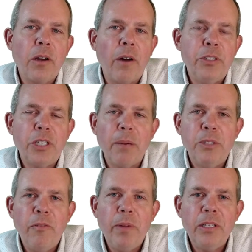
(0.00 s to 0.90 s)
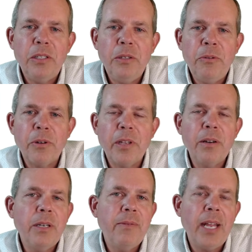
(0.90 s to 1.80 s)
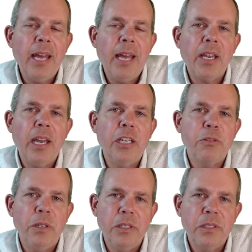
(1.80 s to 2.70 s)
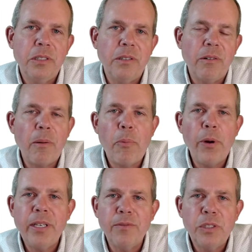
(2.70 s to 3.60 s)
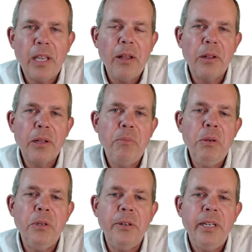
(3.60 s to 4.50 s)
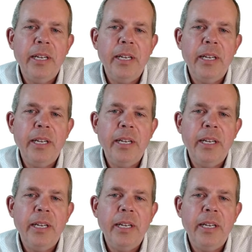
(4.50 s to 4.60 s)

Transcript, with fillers: coffee shops you've been to where they don't even have a cash register or a point of sale computer.